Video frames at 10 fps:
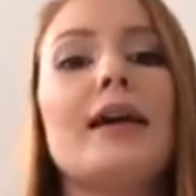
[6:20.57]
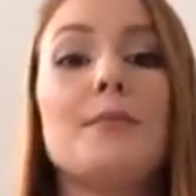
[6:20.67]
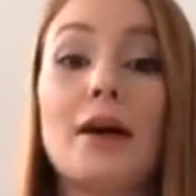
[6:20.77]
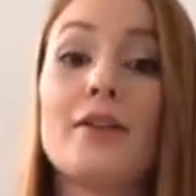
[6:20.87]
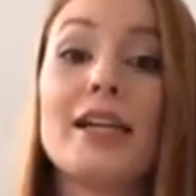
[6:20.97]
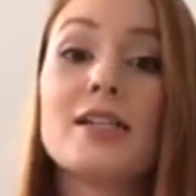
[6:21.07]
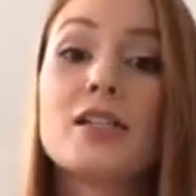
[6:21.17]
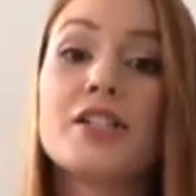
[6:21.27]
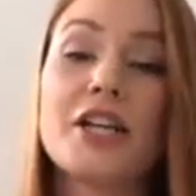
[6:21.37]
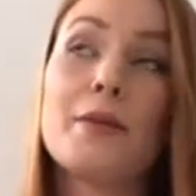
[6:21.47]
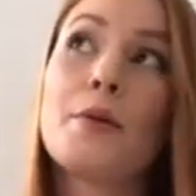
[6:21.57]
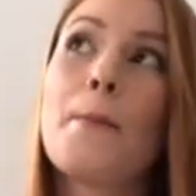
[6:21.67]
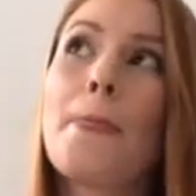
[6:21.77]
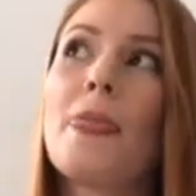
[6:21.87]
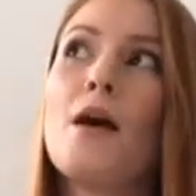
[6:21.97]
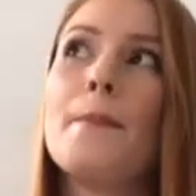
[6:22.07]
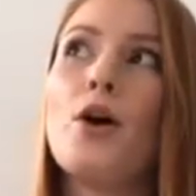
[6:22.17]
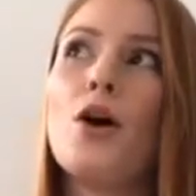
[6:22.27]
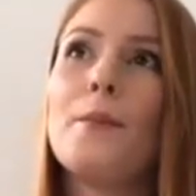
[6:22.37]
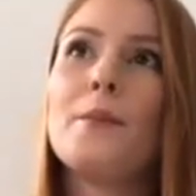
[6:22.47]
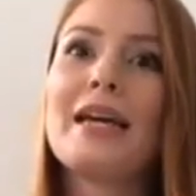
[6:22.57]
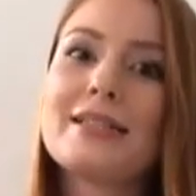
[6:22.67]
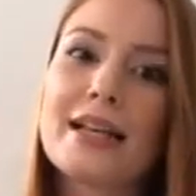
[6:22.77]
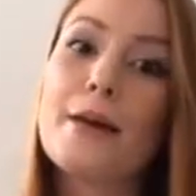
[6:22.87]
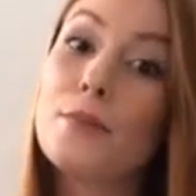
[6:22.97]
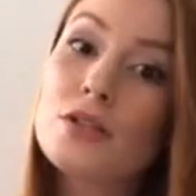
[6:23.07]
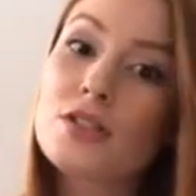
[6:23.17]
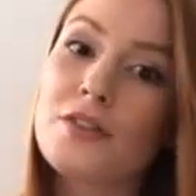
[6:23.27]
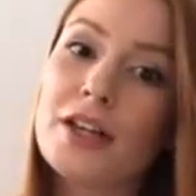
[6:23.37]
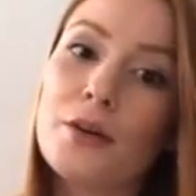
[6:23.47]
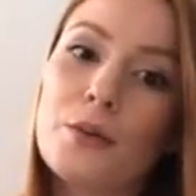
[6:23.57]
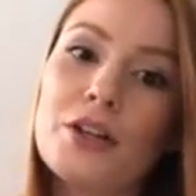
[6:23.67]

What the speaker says: in my relationship. But is it a must for you?